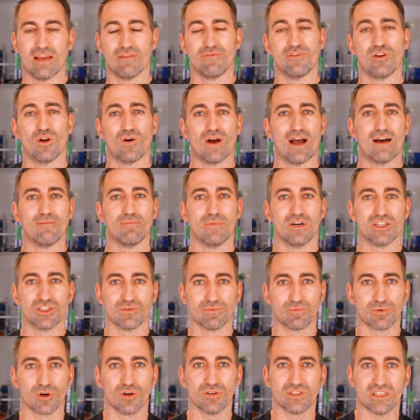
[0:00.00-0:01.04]
If you don't have much
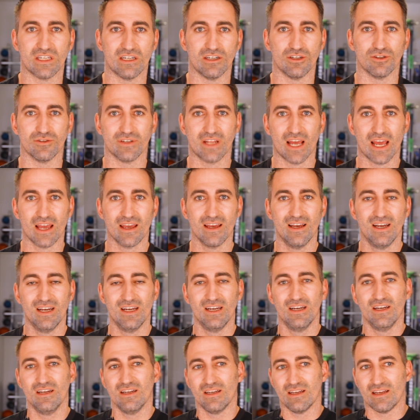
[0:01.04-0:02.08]
protein in your day,
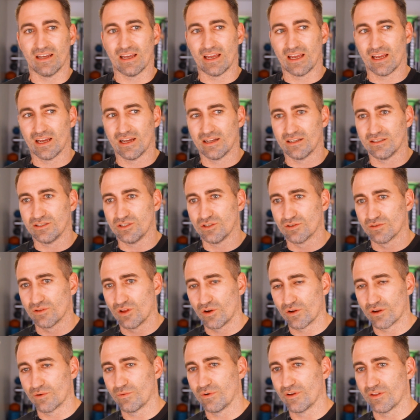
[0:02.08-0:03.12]
and you're
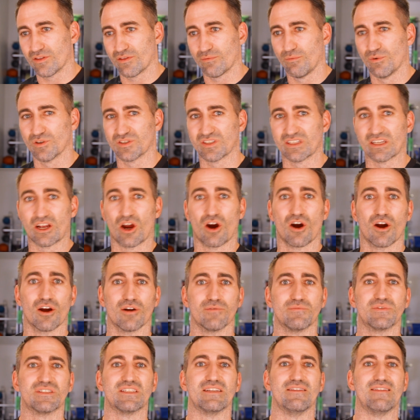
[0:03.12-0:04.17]
loaded with mostly
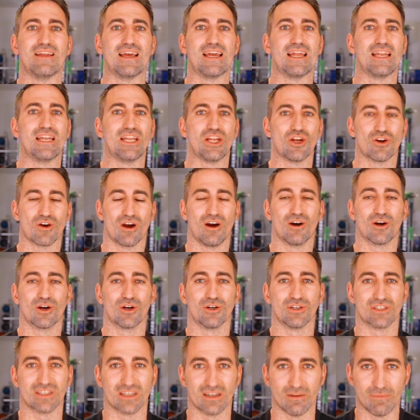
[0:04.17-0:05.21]
carbs, then your
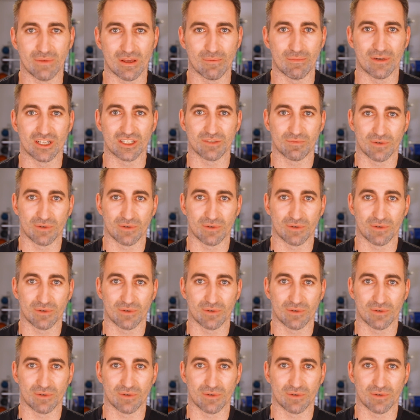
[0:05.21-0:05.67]
hunger is going to be much